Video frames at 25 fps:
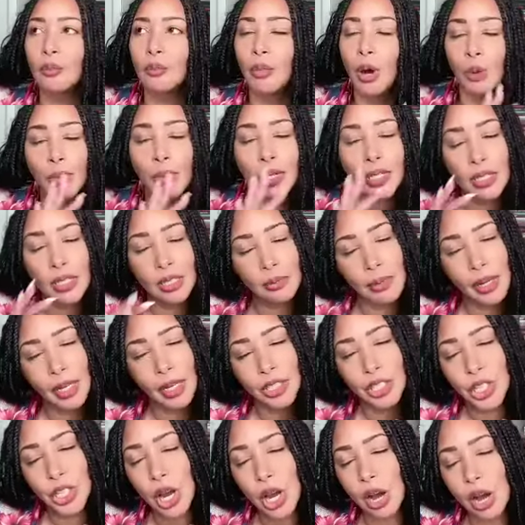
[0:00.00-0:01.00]
moments in my
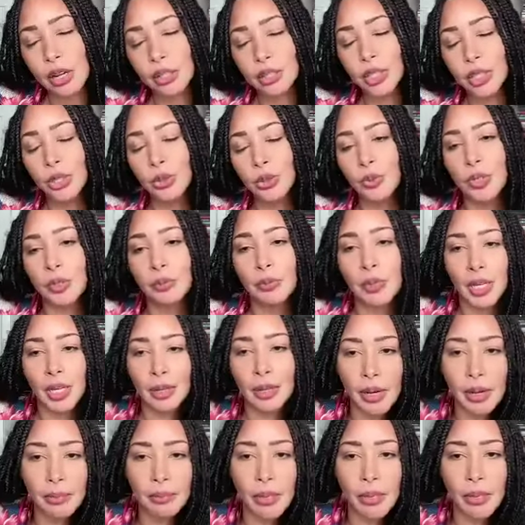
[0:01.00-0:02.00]
childhood with me
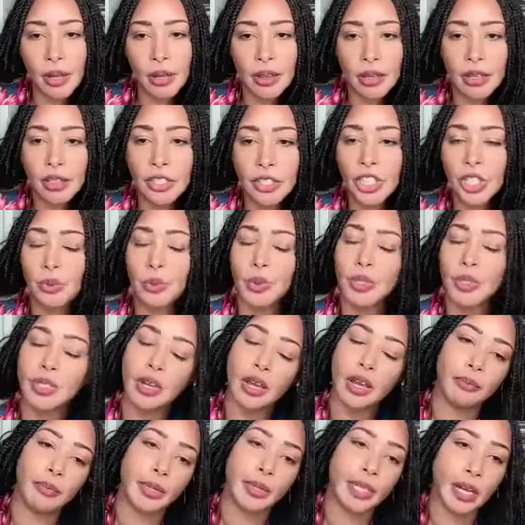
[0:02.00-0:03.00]
and my mother. She would
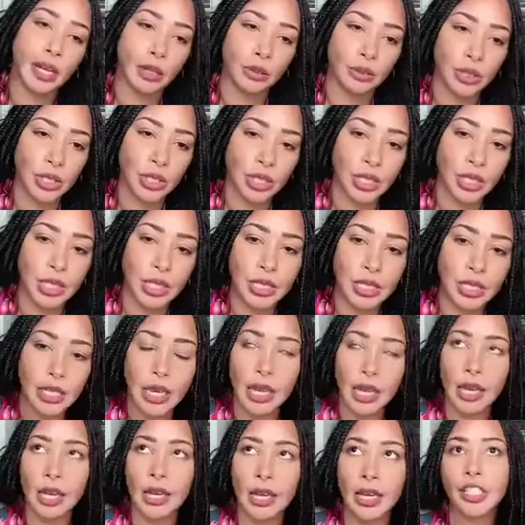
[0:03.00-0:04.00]
take me down to the
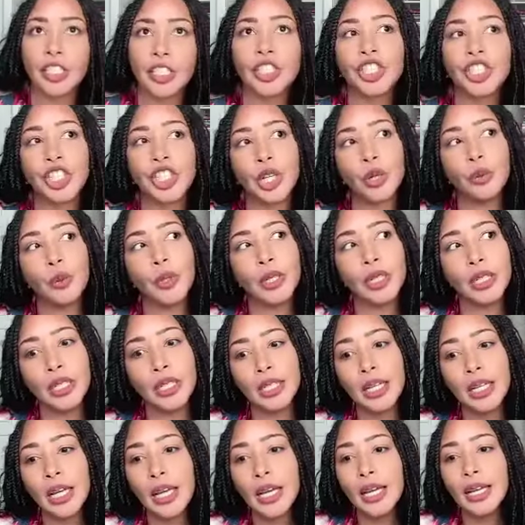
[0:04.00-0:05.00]
sea and she
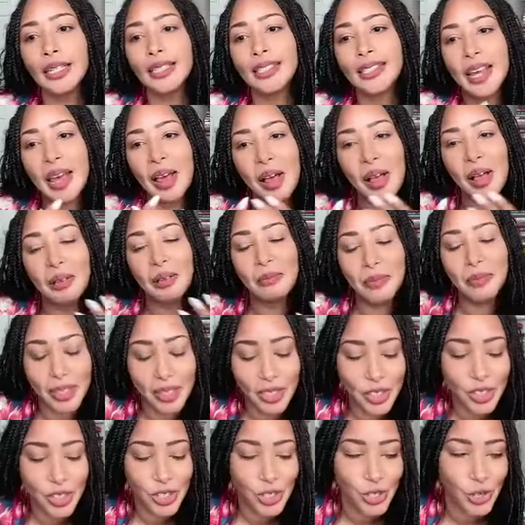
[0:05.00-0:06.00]
would tell me
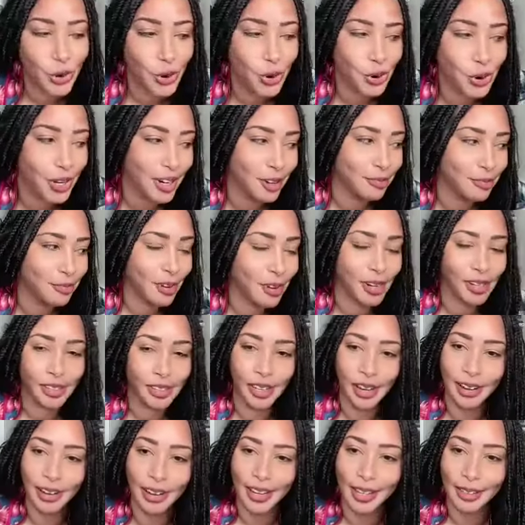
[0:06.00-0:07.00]
the story of our
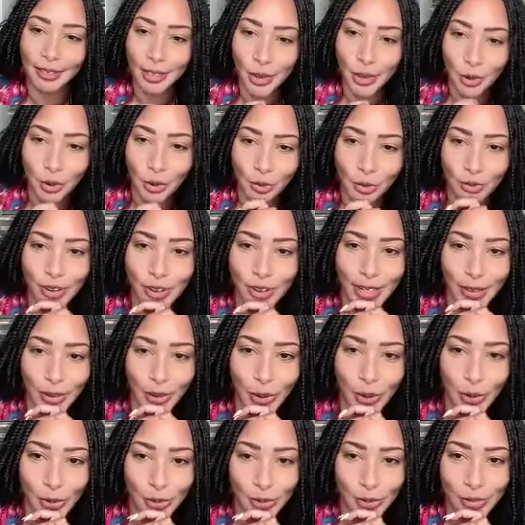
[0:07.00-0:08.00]
lives over and
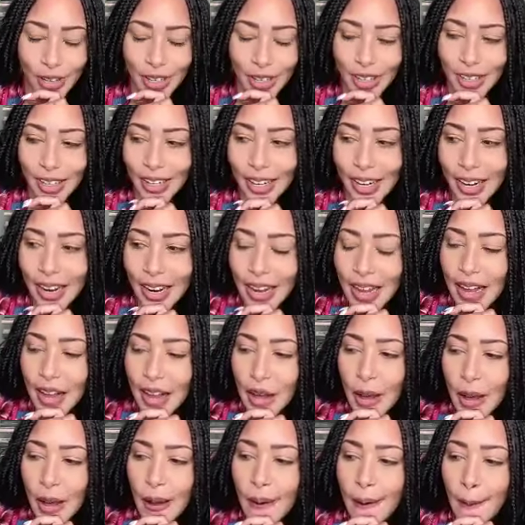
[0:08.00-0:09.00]
over.
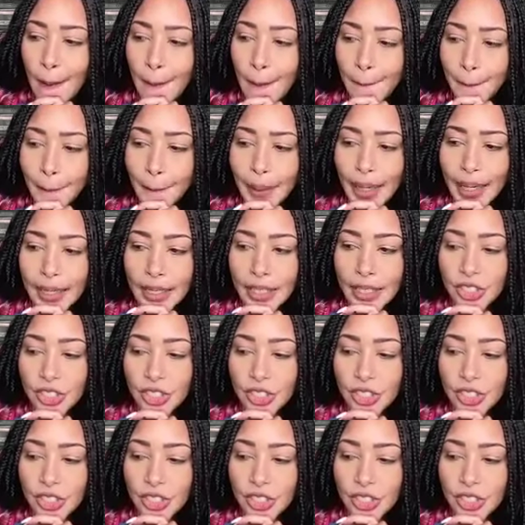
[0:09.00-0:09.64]
And